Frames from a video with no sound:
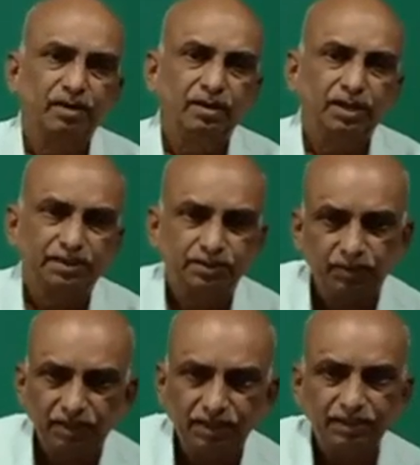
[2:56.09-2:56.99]

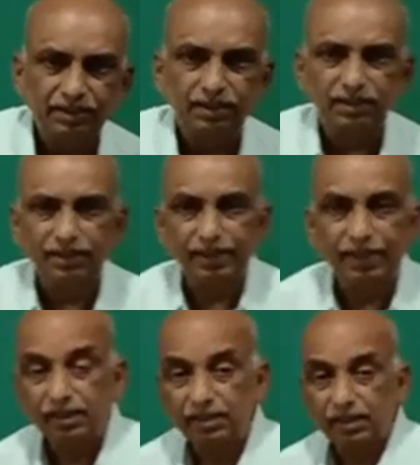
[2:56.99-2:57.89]
Actually in the
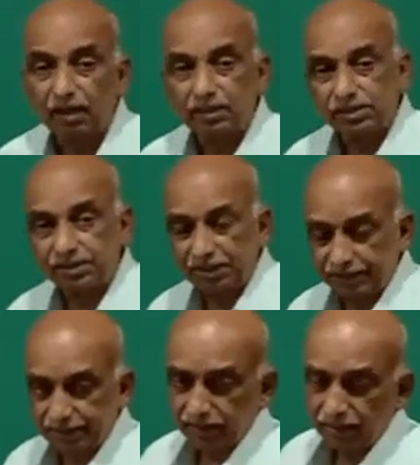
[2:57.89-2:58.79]
DNA there are
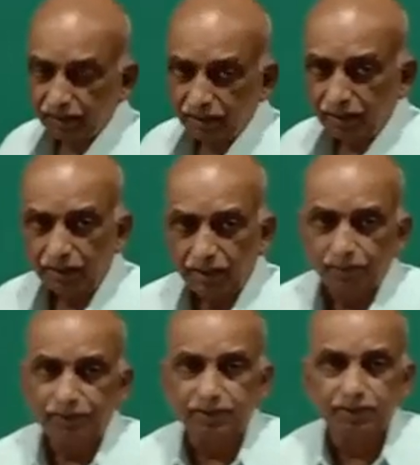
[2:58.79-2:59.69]
genes
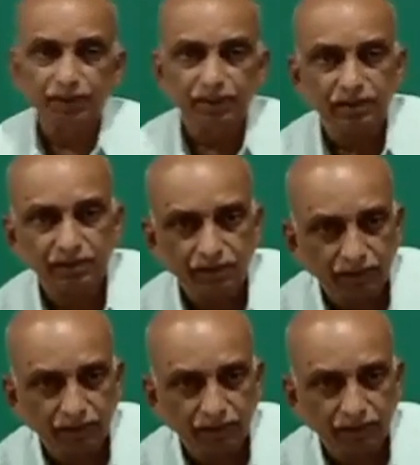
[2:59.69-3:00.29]
which we